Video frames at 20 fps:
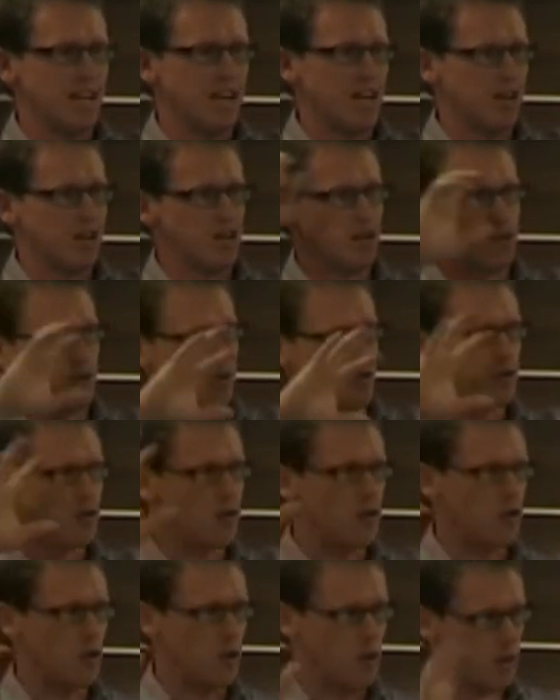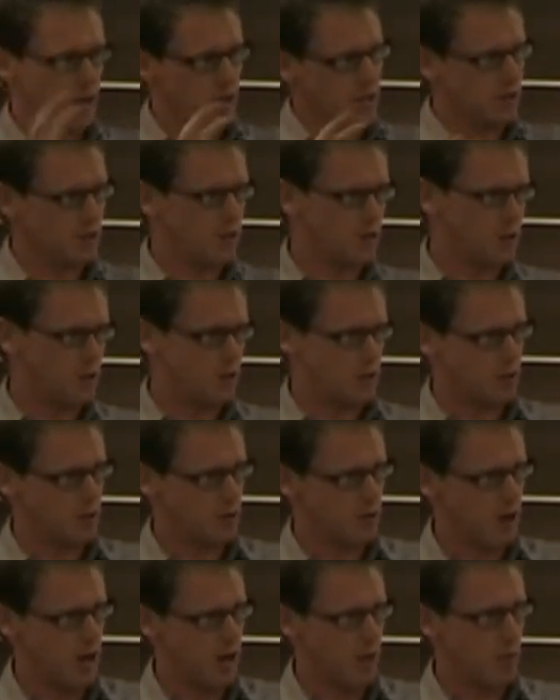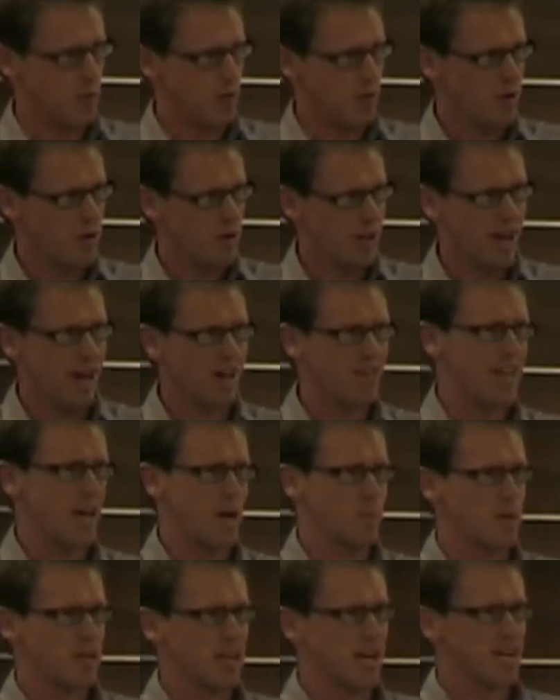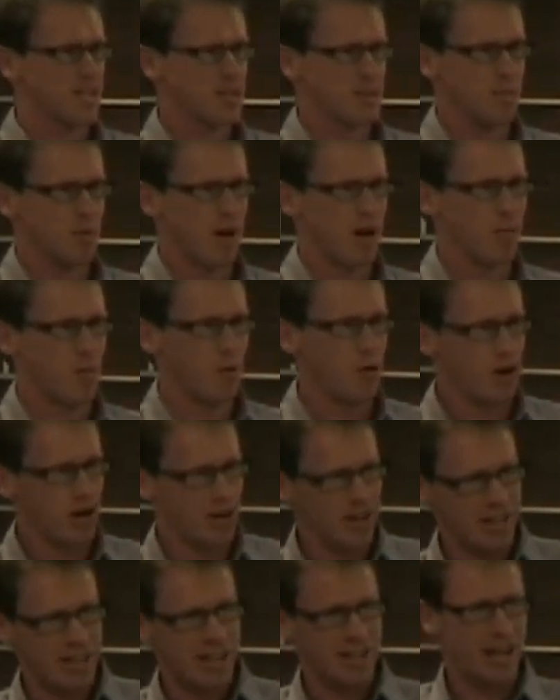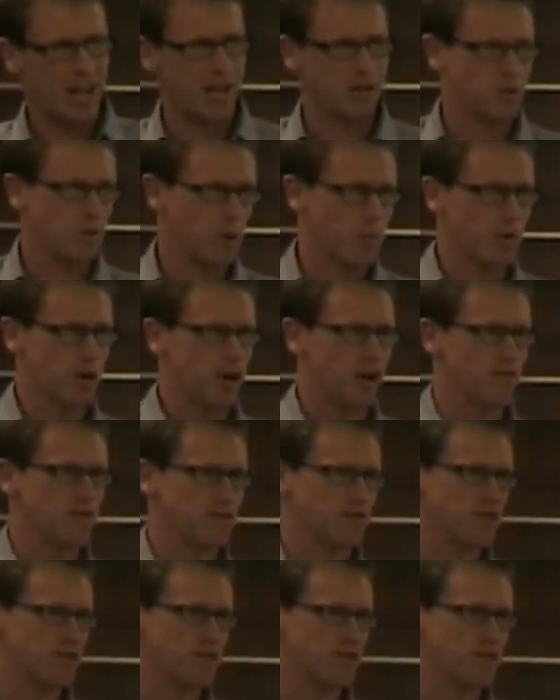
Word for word: and doing certain things to describe how the application might work, and then they'd swap it over